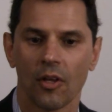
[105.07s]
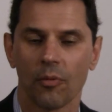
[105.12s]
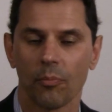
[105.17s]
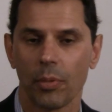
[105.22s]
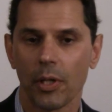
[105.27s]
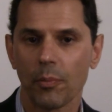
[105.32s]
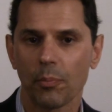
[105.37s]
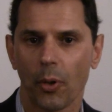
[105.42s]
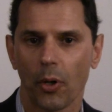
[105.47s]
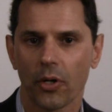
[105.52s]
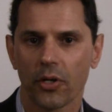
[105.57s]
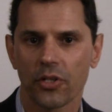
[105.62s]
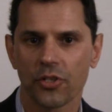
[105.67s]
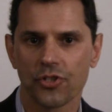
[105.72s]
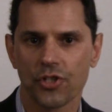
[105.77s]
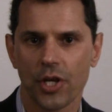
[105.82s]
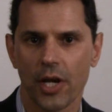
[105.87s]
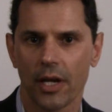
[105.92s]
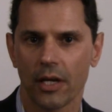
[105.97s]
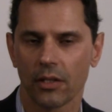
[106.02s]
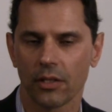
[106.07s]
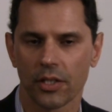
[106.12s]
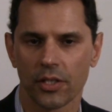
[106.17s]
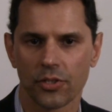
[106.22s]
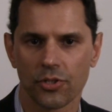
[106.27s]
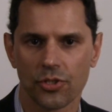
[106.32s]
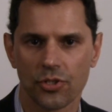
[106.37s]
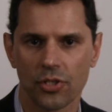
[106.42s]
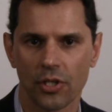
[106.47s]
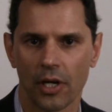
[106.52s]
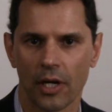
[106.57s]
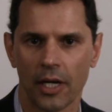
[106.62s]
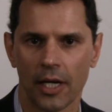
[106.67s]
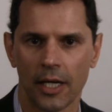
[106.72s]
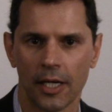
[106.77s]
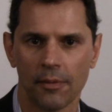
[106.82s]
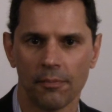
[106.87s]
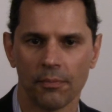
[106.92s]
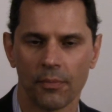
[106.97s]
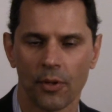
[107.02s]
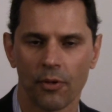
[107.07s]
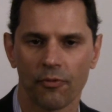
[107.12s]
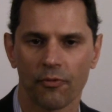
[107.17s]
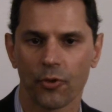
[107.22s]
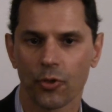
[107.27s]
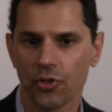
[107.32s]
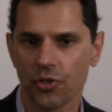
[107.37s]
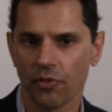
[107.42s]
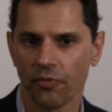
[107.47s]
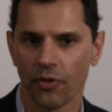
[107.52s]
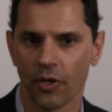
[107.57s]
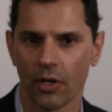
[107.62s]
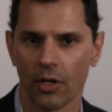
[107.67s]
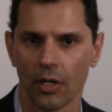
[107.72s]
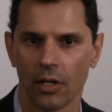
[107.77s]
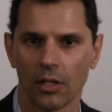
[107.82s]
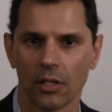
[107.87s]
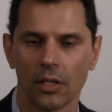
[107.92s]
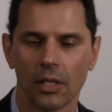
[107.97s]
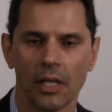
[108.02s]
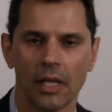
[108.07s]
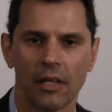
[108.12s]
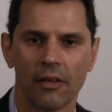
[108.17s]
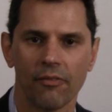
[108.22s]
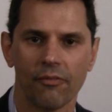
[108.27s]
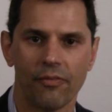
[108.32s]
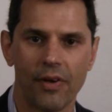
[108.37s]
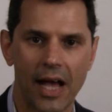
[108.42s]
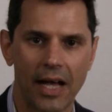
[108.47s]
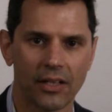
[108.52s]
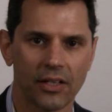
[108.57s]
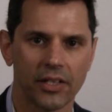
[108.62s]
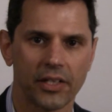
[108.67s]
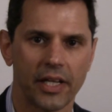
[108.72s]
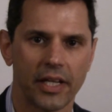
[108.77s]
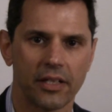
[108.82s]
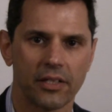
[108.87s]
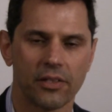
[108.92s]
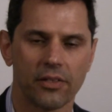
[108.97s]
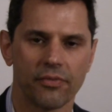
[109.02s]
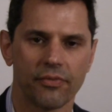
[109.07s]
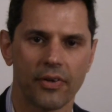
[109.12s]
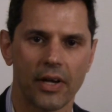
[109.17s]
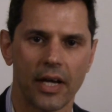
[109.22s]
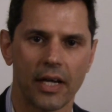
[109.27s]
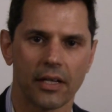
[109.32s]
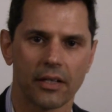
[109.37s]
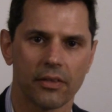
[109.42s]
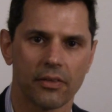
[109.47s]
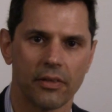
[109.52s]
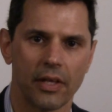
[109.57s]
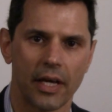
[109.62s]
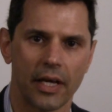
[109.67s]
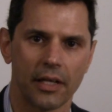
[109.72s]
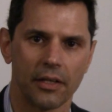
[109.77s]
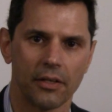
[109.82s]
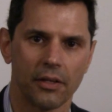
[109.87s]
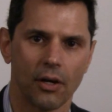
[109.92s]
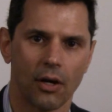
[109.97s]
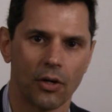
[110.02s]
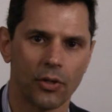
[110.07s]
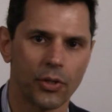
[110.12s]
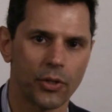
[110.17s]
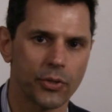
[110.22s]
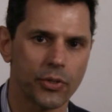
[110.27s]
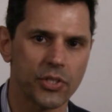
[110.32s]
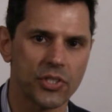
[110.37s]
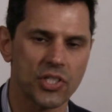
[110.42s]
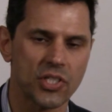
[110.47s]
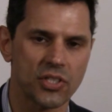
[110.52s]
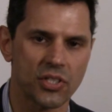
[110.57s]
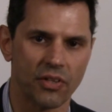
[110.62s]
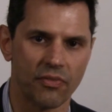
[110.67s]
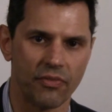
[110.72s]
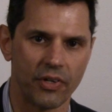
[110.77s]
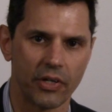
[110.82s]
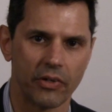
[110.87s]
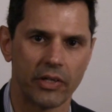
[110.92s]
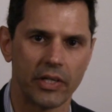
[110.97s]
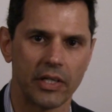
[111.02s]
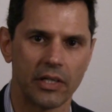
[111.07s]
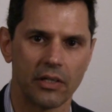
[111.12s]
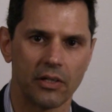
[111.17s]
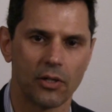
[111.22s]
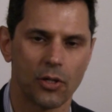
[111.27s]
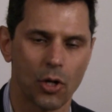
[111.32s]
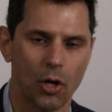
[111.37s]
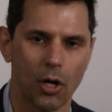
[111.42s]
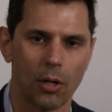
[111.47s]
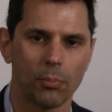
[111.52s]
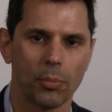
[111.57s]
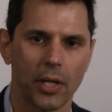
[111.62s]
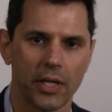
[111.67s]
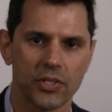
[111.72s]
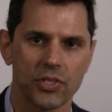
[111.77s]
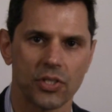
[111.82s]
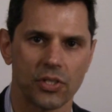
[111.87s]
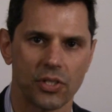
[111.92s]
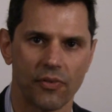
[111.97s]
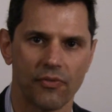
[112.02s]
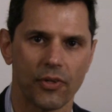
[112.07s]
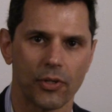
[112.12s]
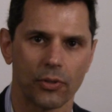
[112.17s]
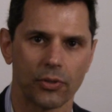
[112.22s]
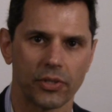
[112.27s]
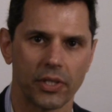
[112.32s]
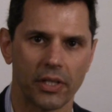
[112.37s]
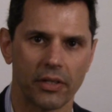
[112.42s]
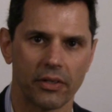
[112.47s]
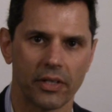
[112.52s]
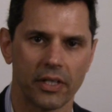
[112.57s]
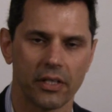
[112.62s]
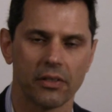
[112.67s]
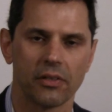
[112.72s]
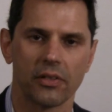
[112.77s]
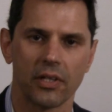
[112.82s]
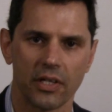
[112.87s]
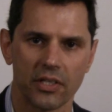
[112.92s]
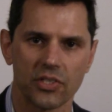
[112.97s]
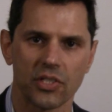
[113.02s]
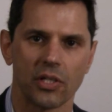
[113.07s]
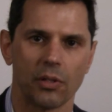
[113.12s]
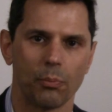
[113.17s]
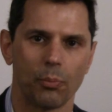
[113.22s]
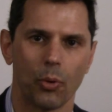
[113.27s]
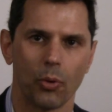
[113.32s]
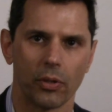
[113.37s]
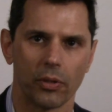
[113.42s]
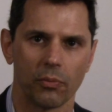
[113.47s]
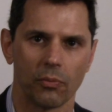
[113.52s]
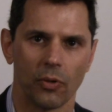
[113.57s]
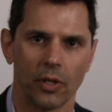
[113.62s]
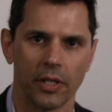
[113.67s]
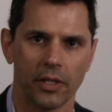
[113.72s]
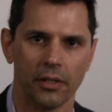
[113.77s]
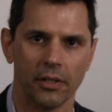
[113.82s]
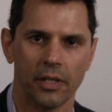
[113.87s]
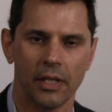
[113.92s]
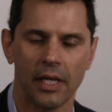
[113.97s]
Being part of the challenge, first of all, validated the fact that although this is a very complex and difficult area, that it's an important one.